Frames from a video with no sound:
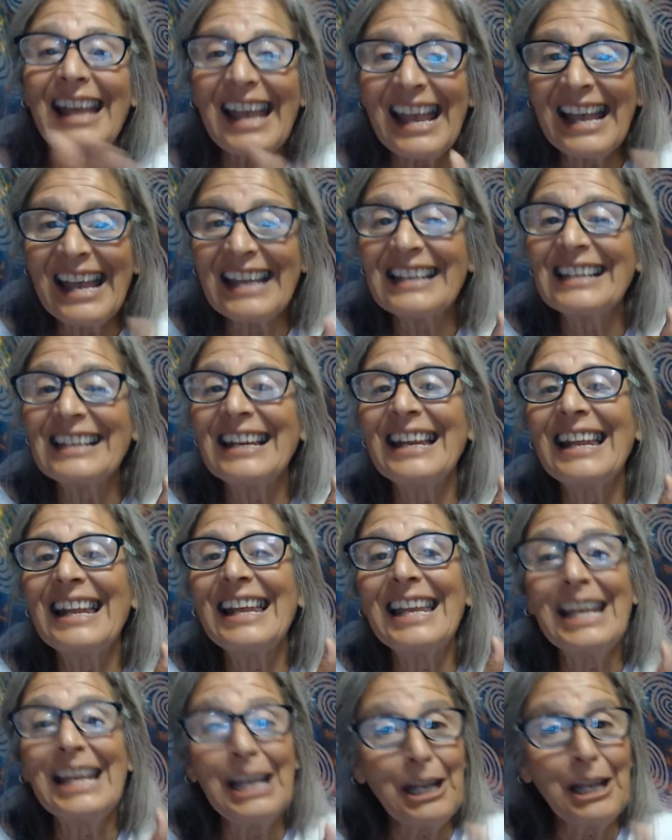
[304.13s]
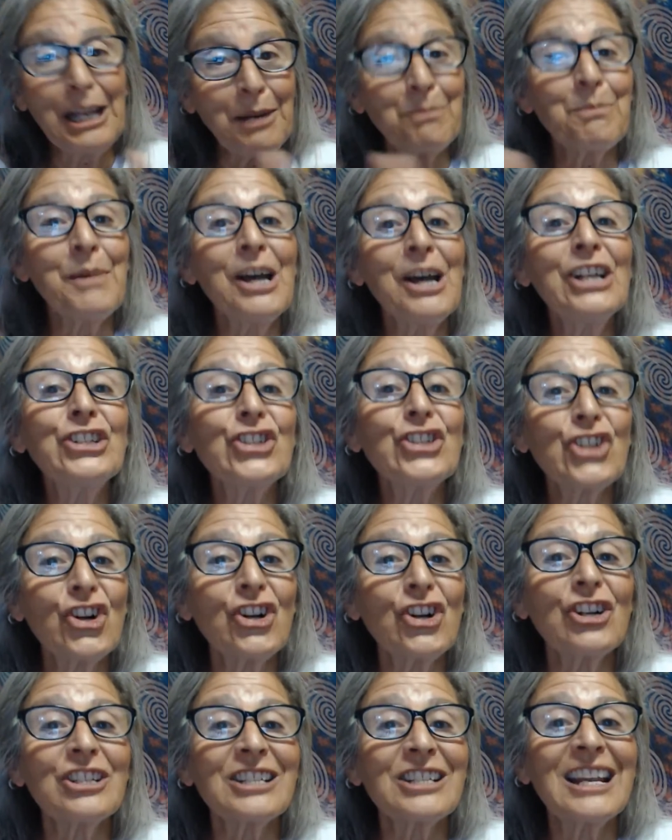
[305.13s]
and hit my
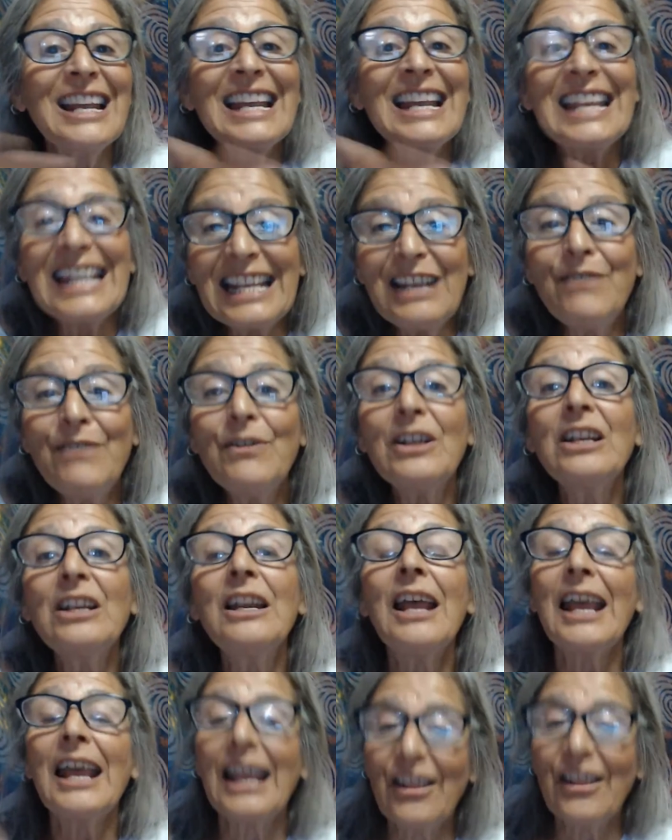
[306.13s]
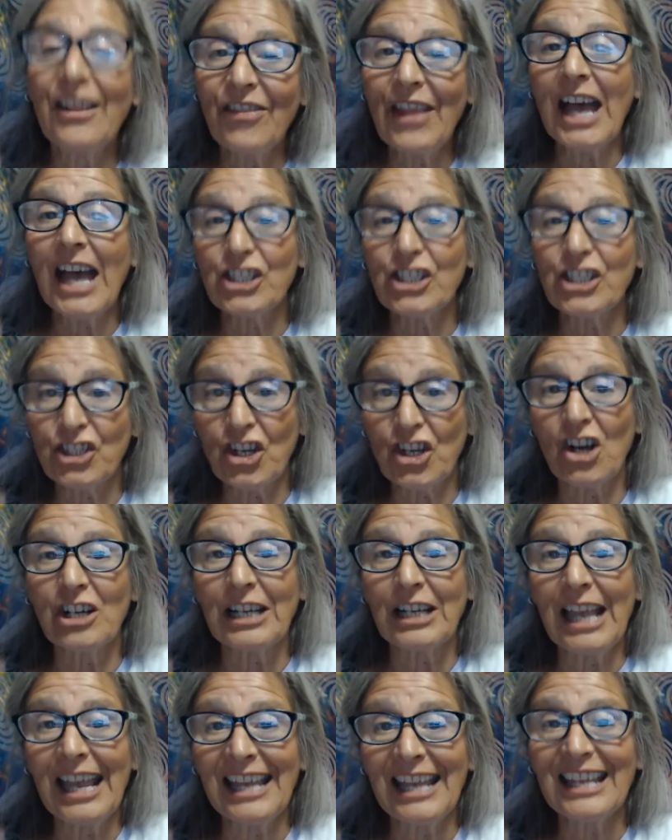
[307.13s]
chart even in that young
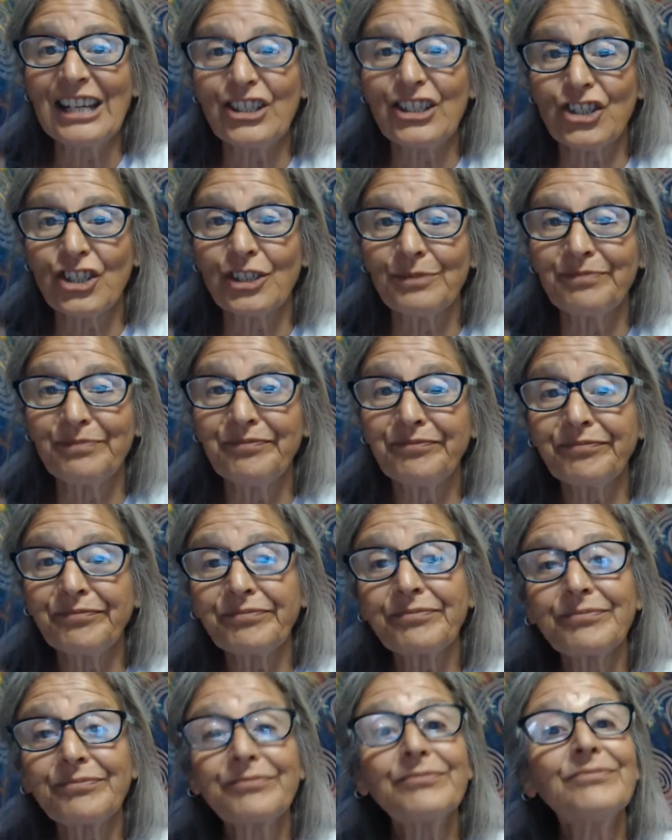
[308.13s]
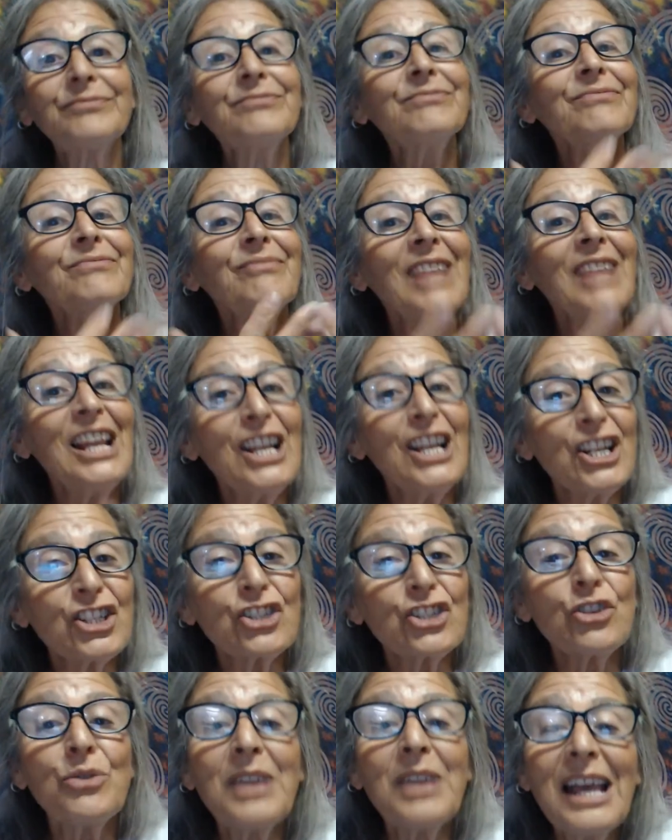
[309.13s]
age.
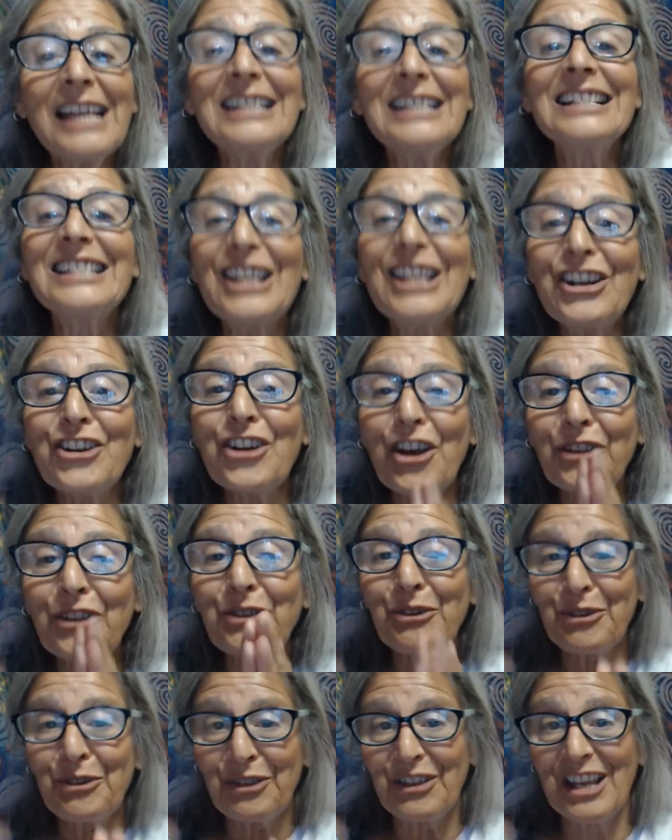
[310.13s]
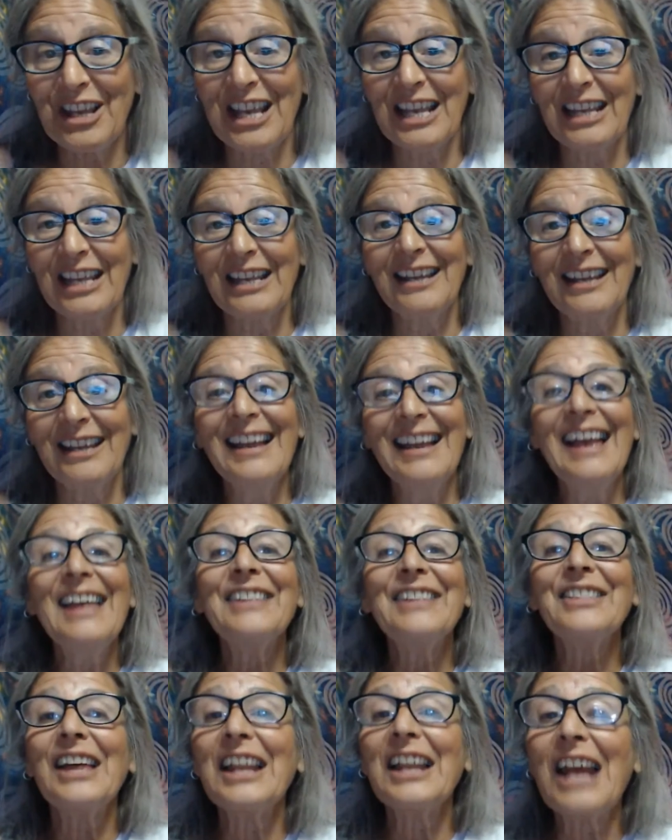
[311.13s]
So that is another thing
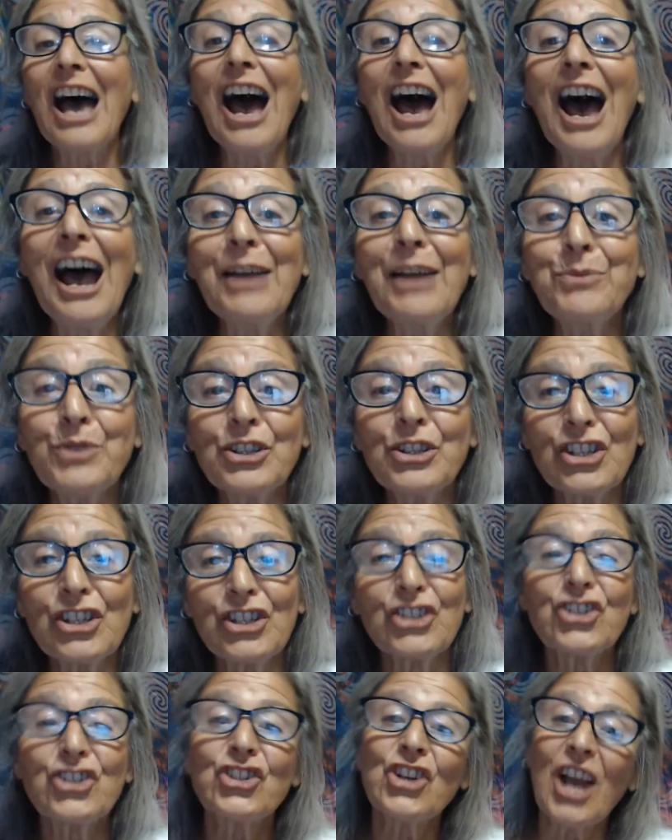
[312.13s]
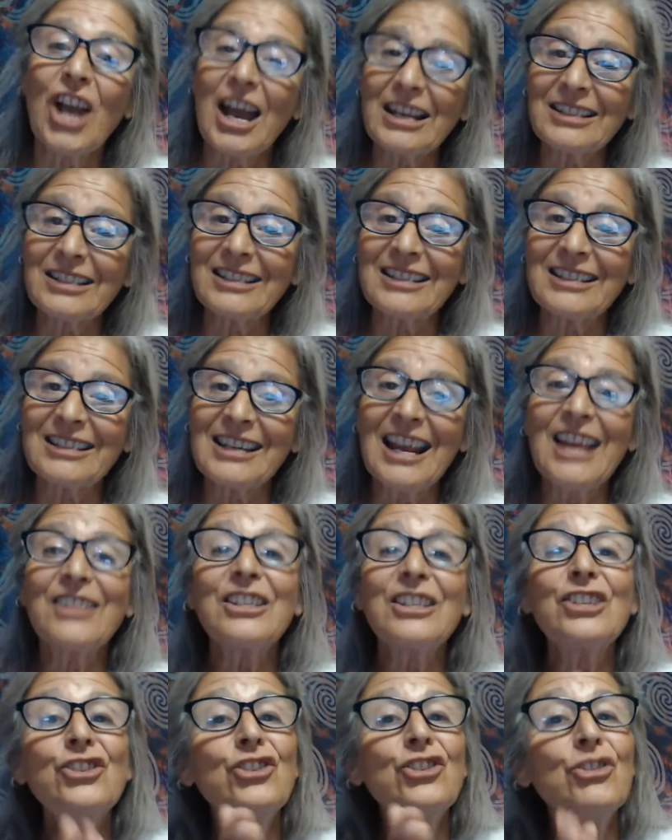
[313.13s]
that I would suggest
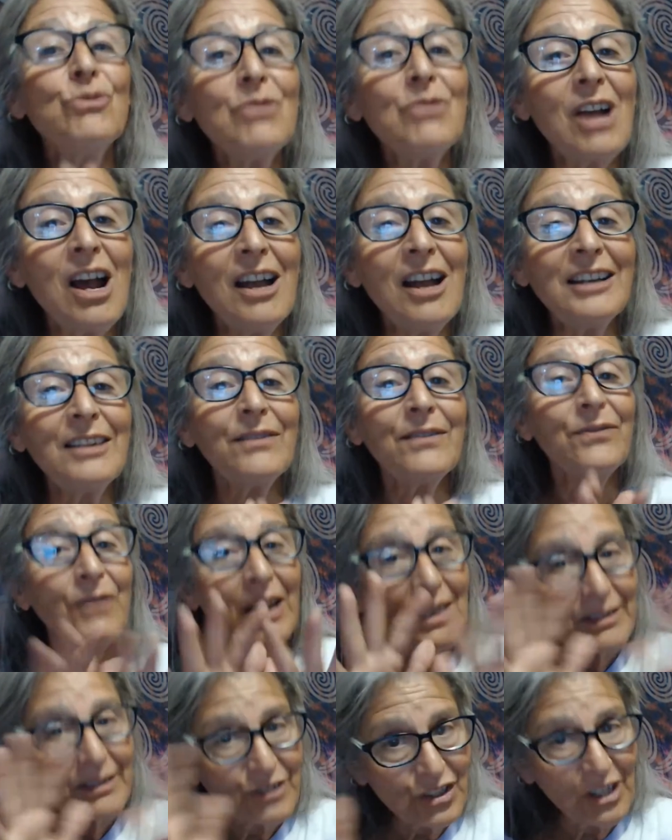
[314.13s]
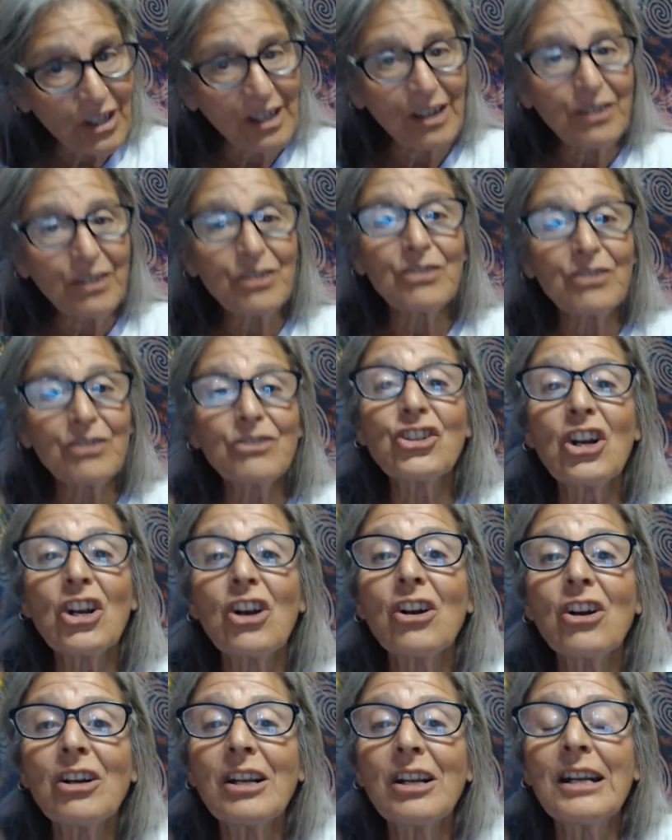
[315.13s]
that you kind of check out your
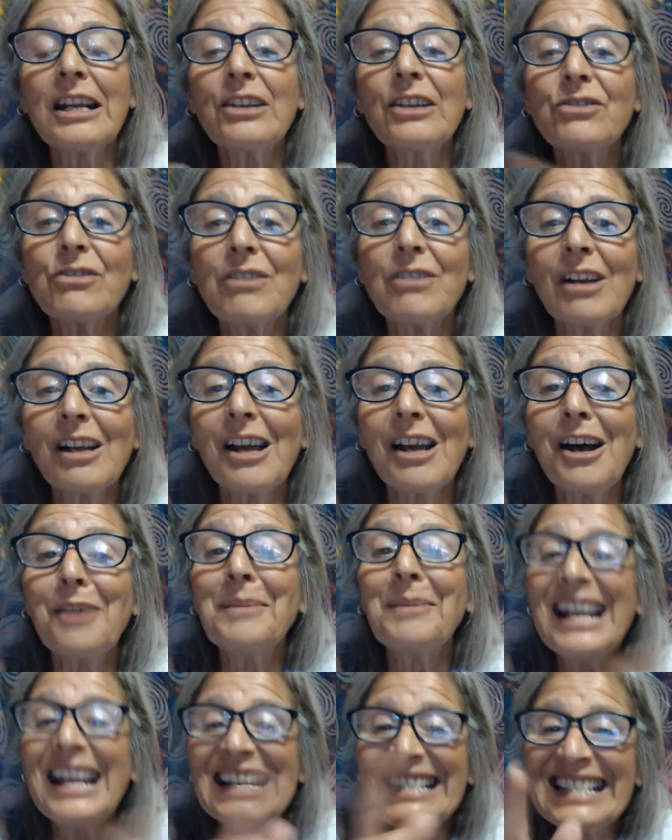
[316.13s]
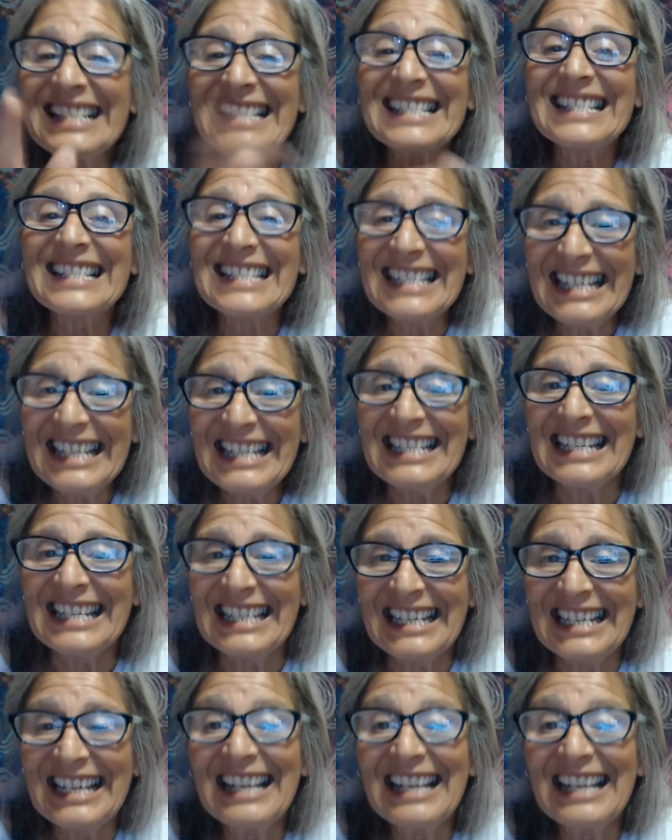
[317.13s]
chart on astro.com and see